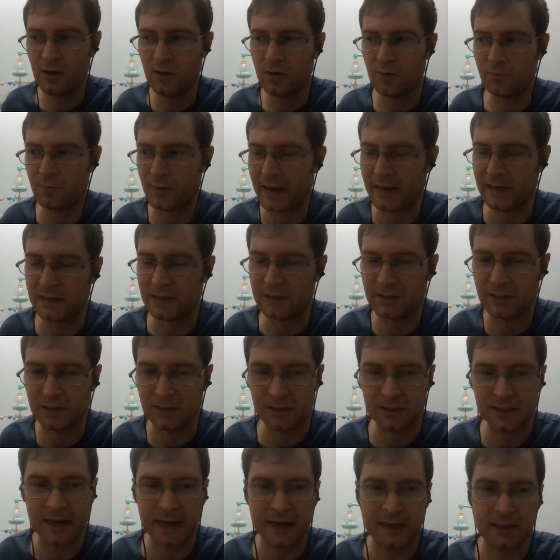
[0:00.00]
race and
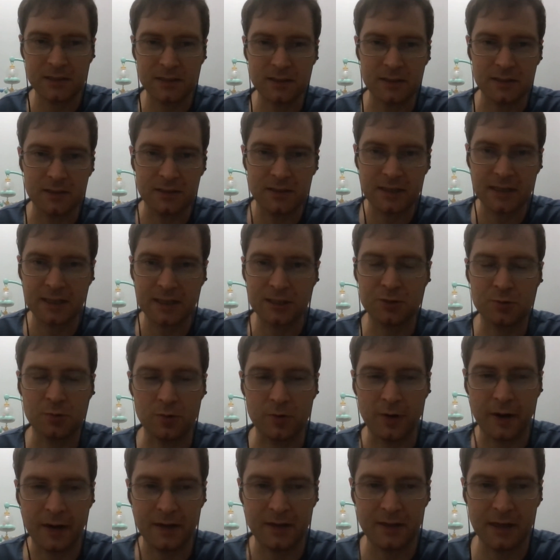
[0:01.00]
sex and sexual
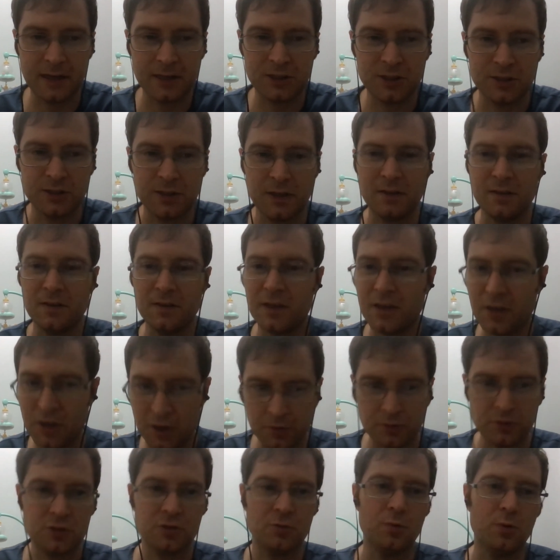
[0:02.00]
orientation and the
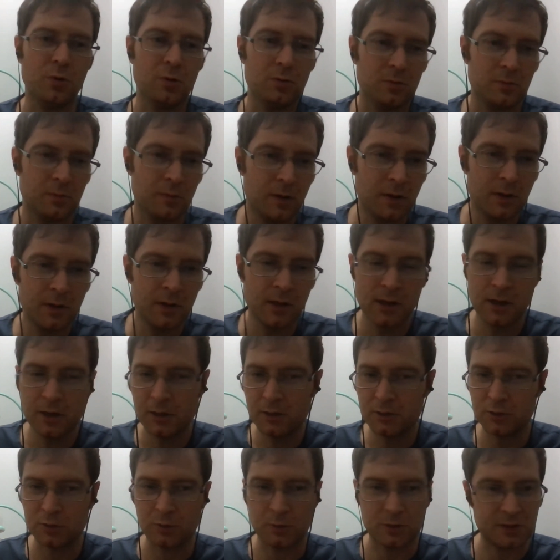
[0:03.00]
usual
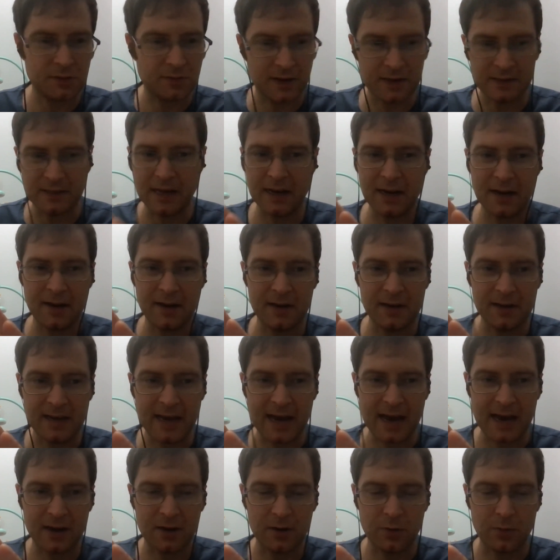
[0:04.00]
sorts of identity
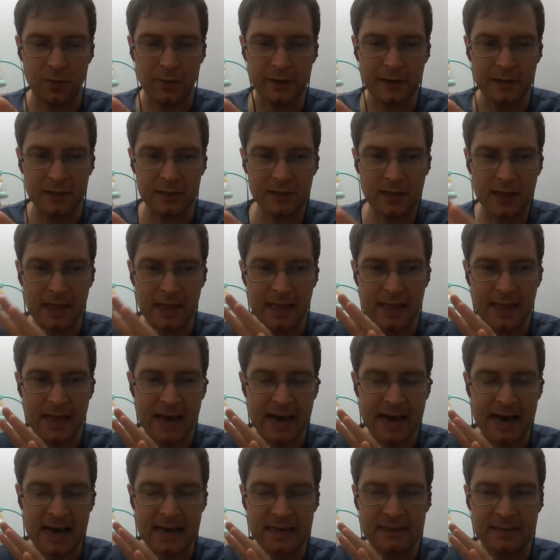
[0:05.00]
categories
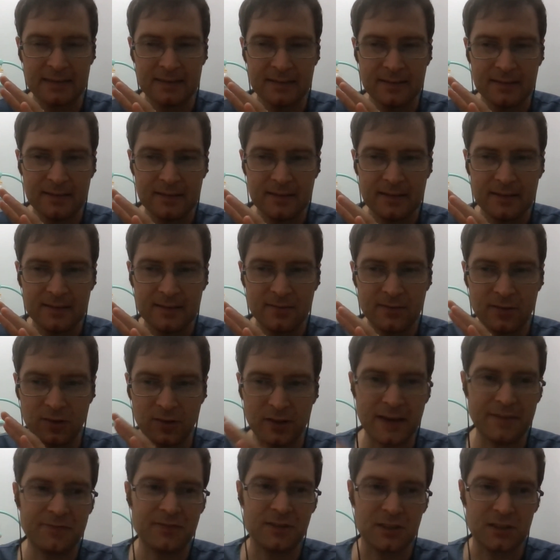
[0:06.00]
that the
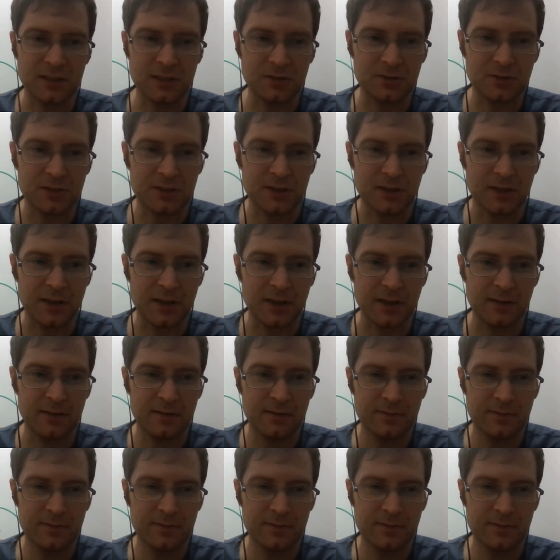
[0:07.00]
left is interested in.